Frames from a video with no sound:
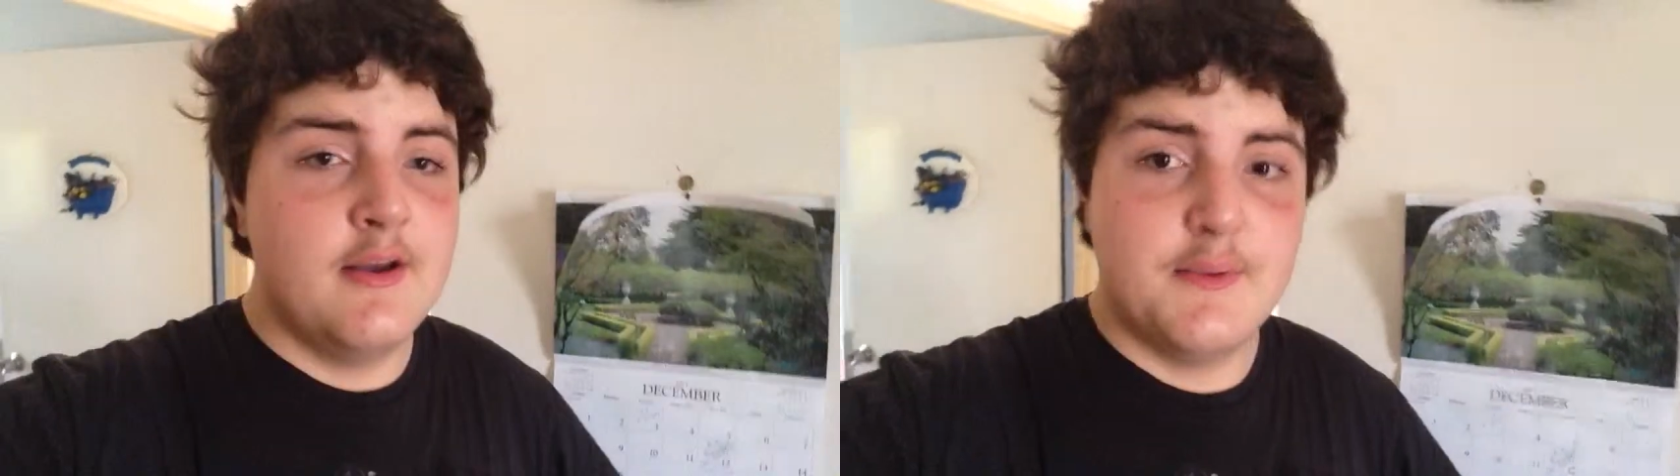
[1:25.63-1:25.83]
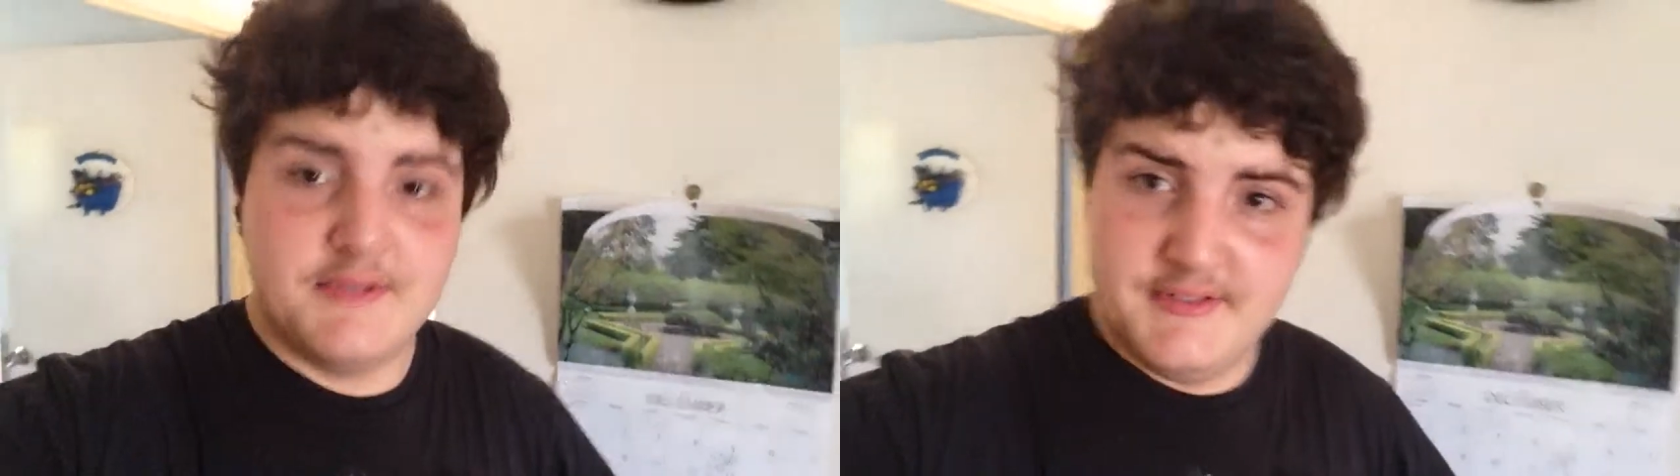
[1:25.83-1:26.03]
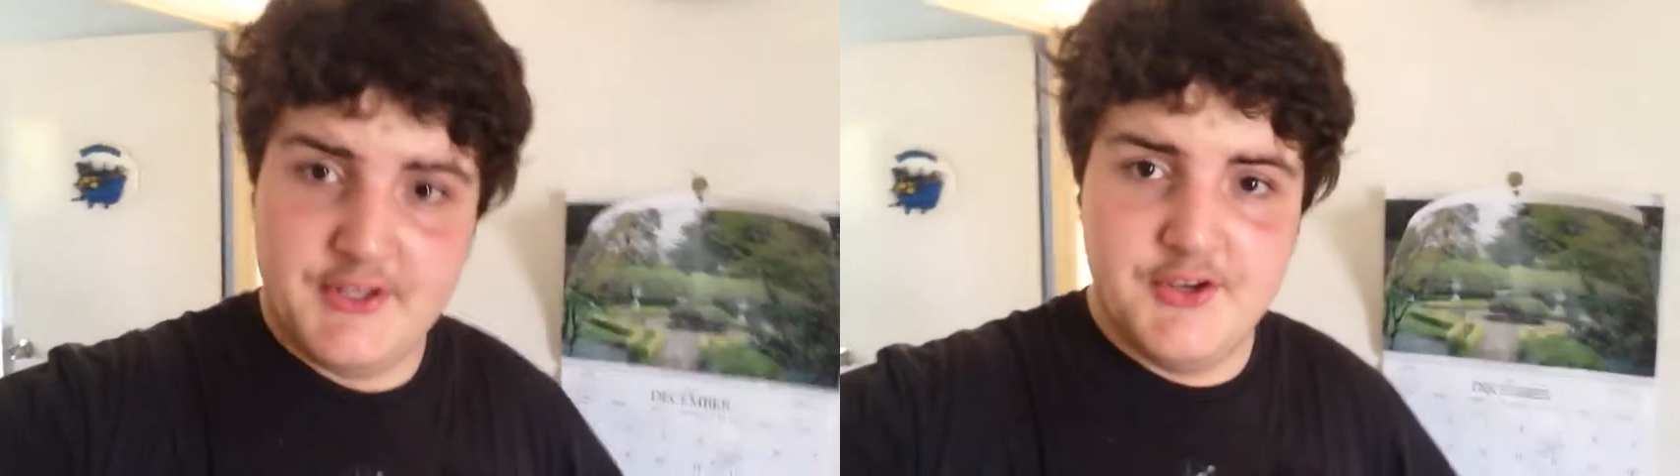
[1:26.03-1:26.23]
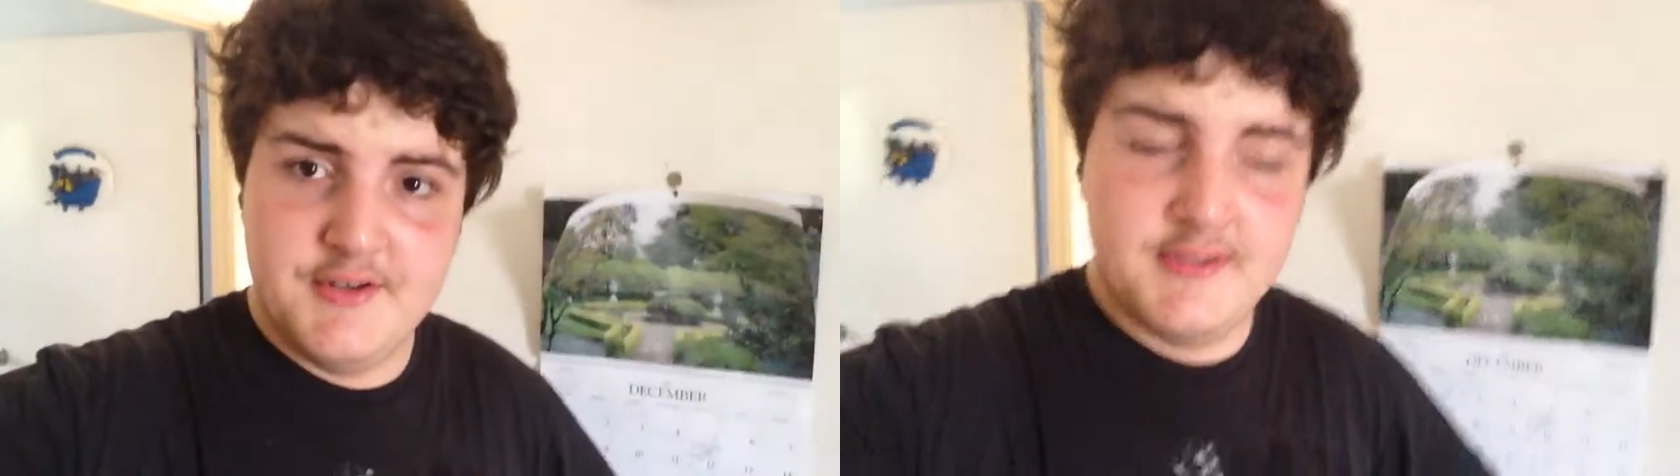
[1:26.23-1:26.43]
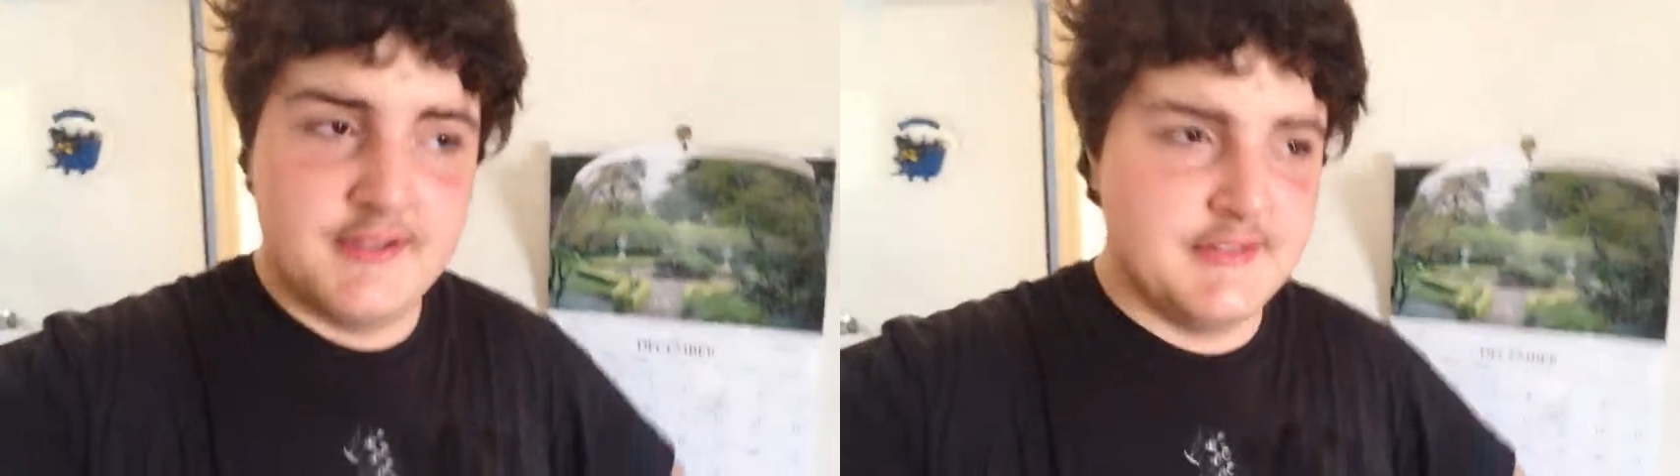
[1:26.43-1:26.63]
which is
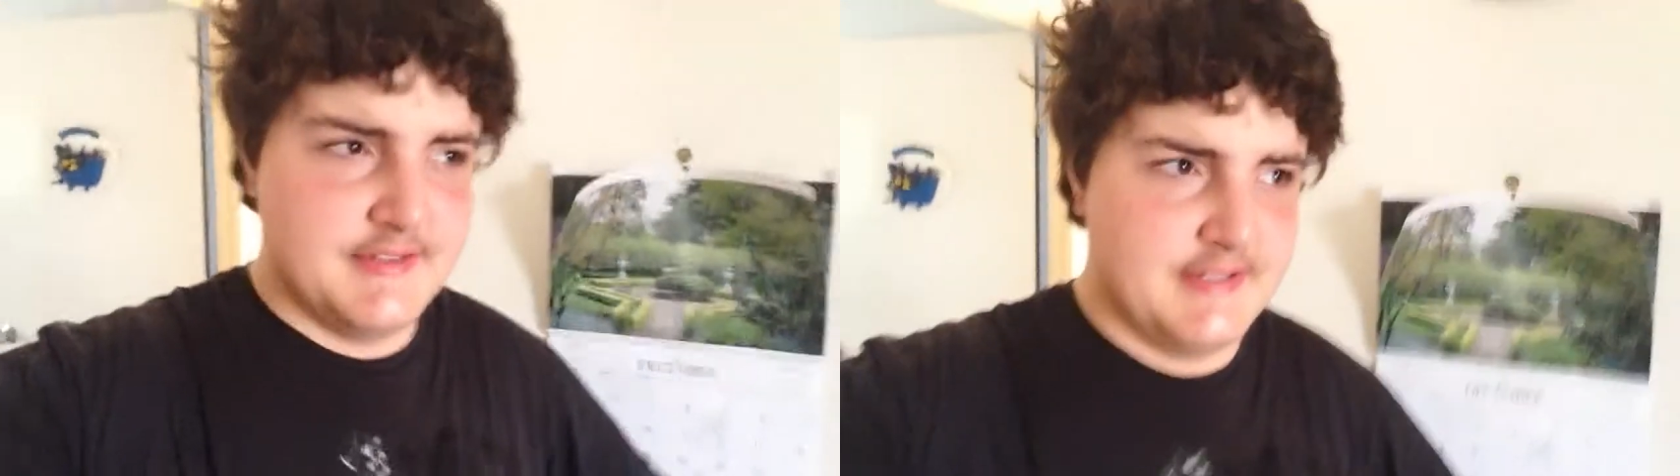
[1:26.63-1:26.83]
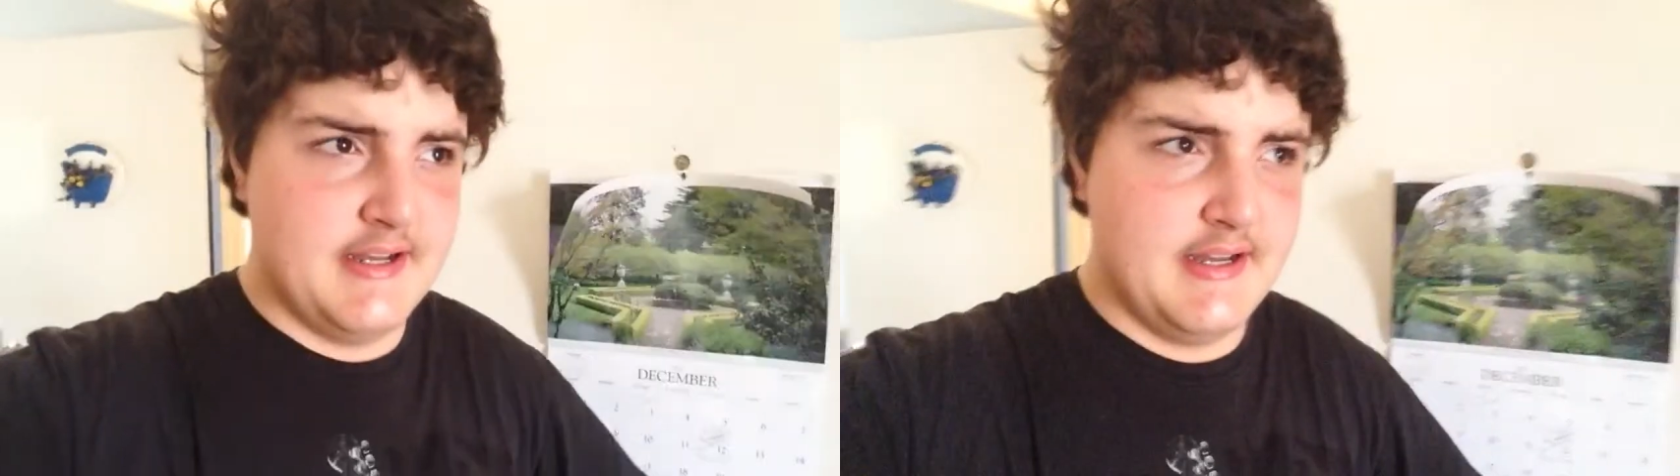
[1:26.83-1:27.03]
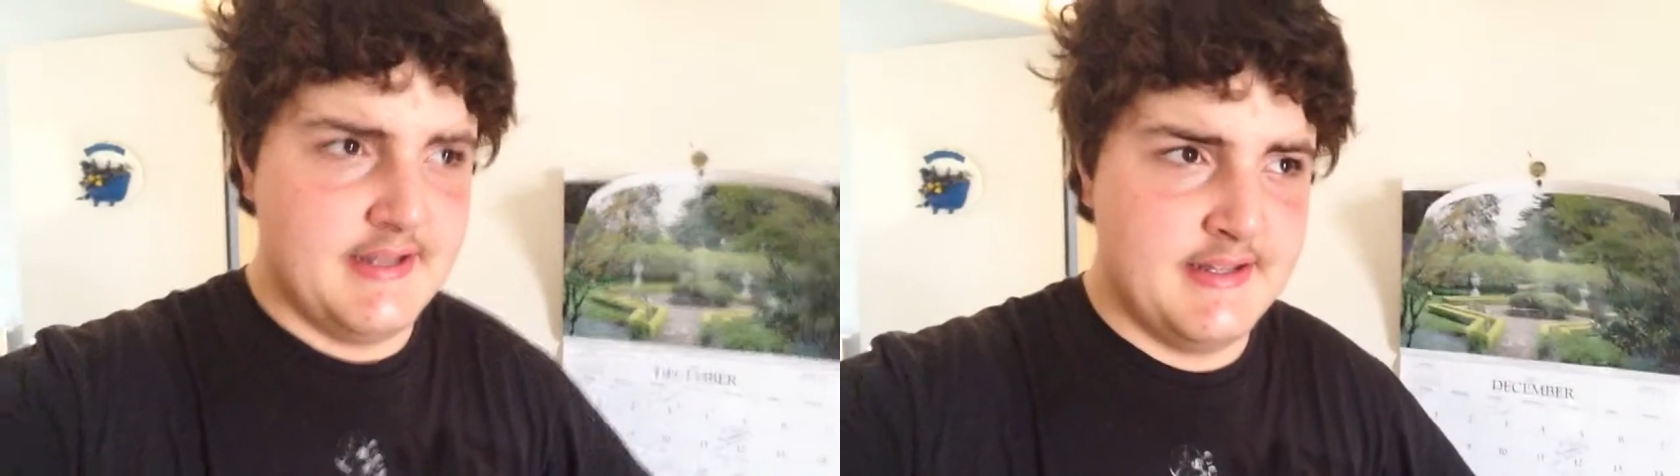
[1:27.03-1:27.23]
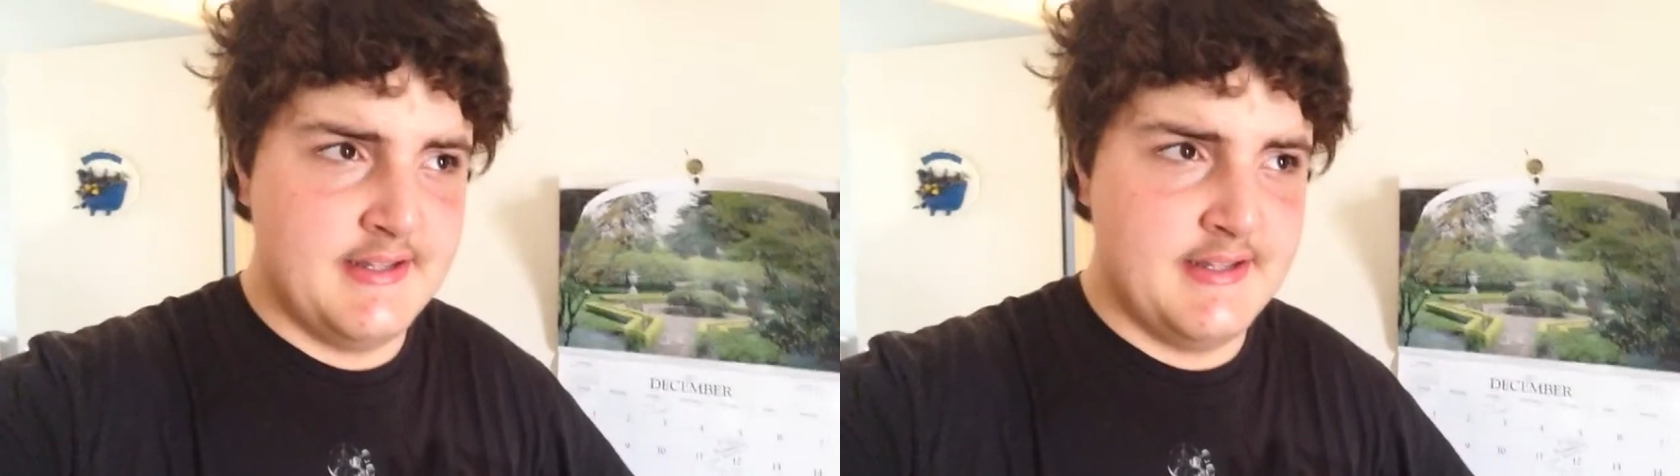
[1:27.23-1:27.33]
good, because uh,